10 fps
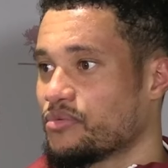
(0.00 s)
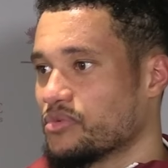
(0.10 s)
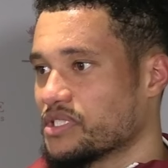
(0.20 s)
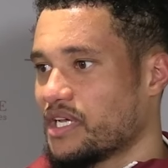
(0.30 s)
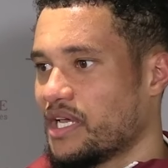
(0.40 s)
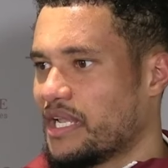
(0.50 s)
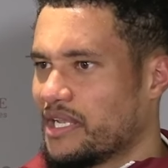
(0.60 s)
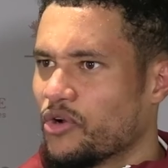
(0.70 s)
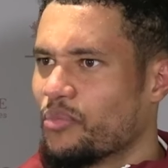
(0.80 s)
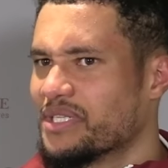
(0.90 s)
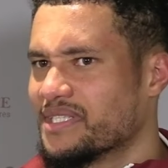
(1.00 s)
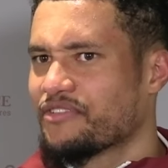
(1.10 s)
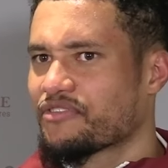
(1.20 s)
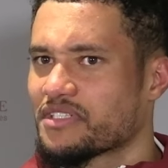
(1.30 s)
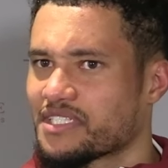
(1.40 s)
Was a little bit
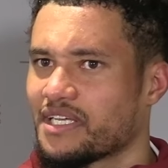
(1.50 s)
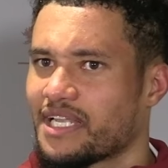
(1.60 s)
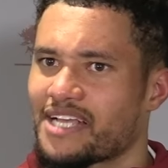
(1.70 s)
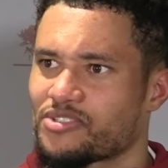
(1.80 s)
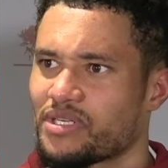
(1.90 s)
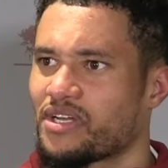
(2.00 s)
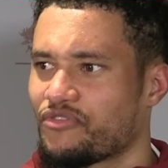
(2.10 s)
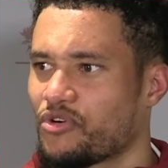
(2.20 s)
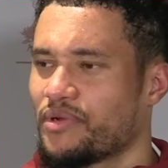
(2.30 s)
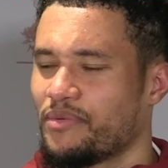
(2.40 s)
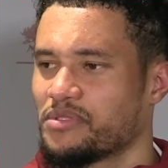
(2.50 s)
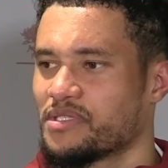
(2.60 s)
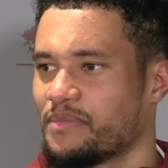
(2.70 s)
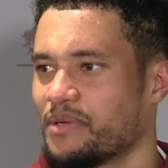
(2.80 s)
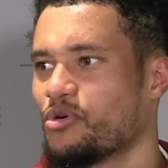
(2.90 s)
different to last week. I thought we was
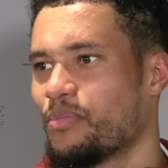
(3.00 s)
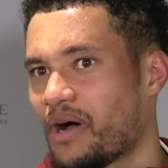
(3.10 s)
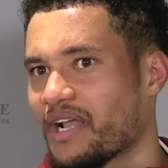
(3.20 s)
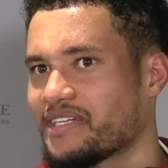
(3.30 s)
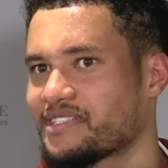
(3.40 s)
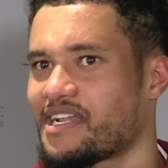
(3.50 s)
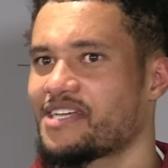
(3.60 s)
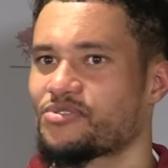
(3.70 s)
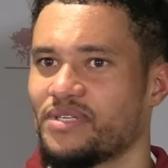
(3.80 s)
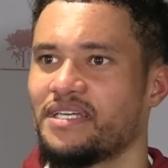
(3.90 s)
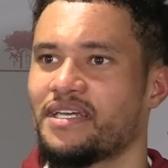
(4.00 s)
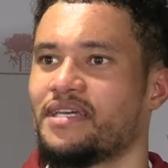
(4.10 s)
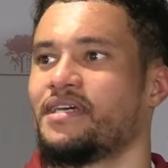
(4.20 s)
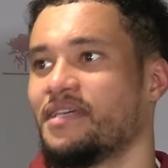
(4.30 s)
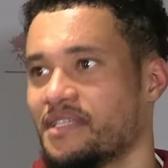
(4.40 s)
a bit more polished last week.
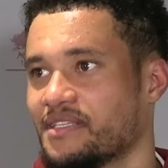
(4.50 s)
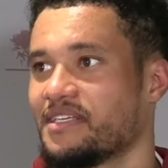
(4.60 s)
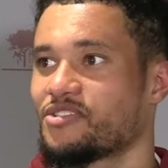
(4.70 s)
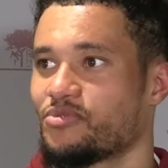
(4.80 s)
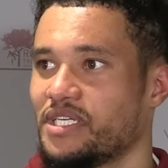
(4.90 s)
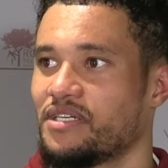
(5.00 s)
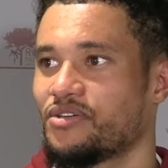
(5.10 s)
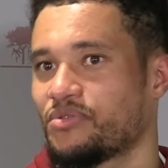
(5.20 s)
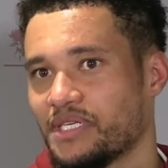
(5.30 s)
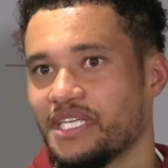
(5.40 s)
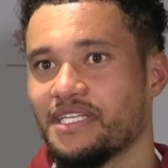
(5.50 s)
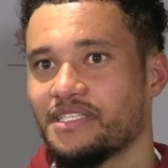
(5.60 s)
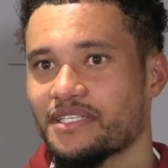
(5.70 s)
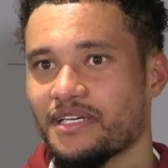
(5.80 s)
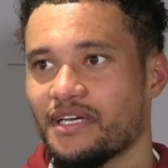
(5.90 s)
This week we
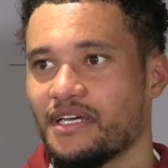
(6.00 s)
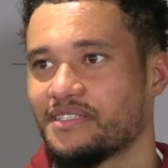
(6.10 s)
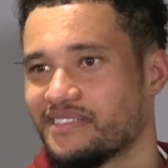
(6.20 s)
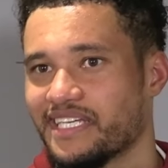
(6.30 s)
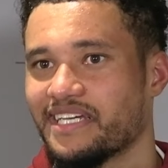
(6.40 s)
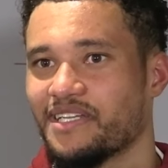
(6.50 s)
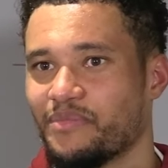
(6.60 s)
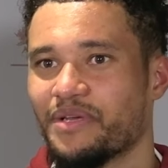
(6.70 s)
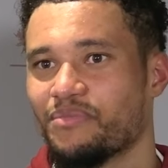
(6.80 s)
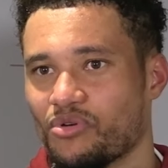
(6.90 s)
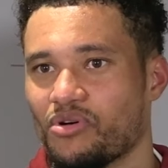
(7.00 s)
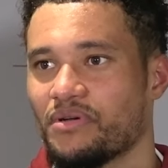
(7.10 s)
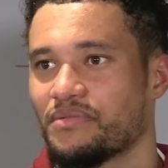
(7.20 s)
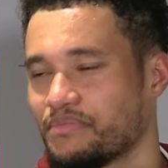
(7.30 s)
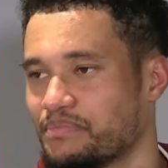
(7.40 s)
needed to dig in a bit
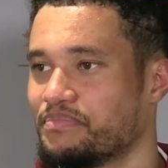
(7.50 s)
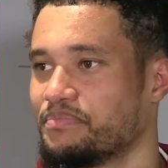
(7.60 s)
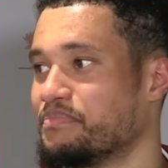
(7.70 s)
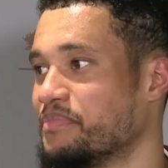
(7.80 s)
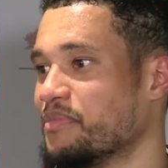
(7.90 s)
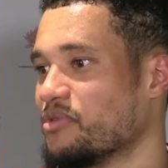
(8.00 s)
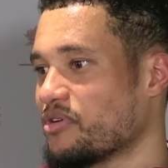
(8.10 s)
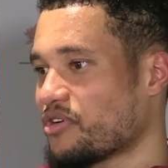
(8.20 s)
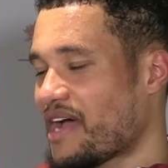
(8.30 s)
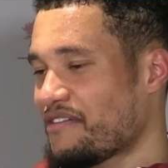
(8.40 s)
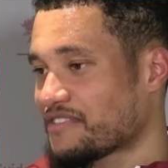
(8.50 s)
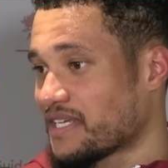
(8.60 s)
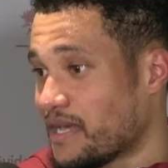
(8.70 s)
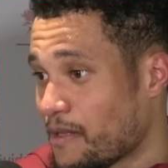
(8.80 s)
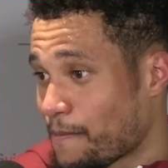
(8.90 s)
more, bit more graft.